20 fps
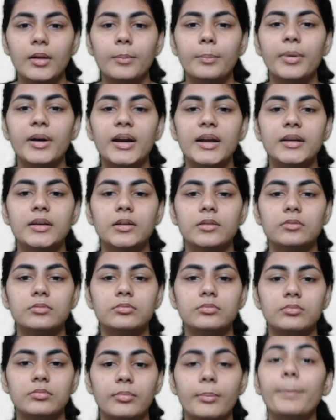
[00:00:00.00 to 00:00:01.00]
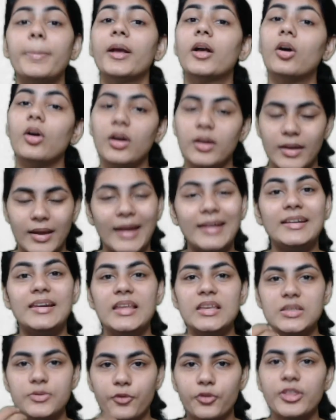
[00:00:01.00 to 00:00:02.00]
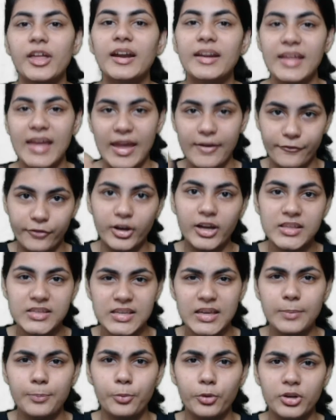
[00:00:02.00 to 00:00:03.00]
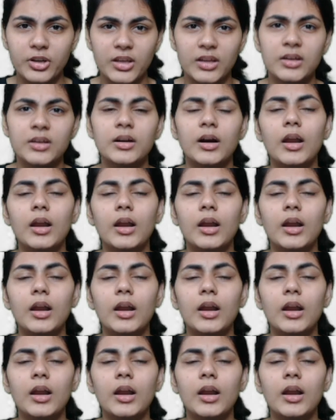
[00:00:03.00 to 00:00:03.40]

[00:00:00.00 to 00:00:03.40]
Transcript: But because at least for that efforts he put in,